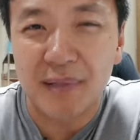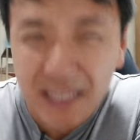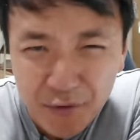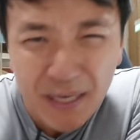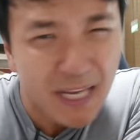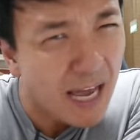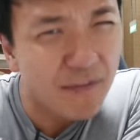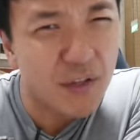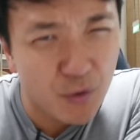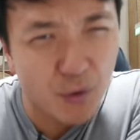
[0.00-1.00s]
But that's why you
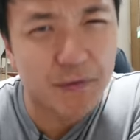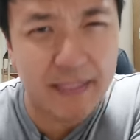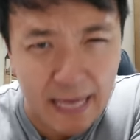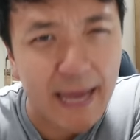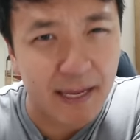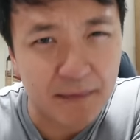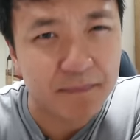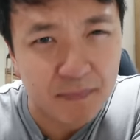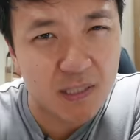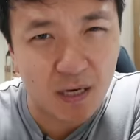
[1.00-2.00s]
have a noodle day.
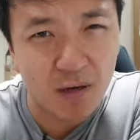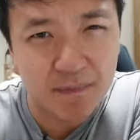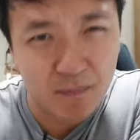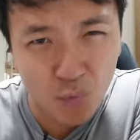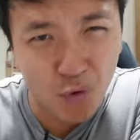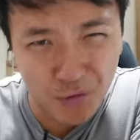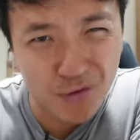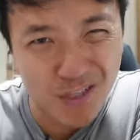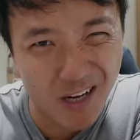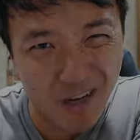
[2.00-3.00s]
So more noodles to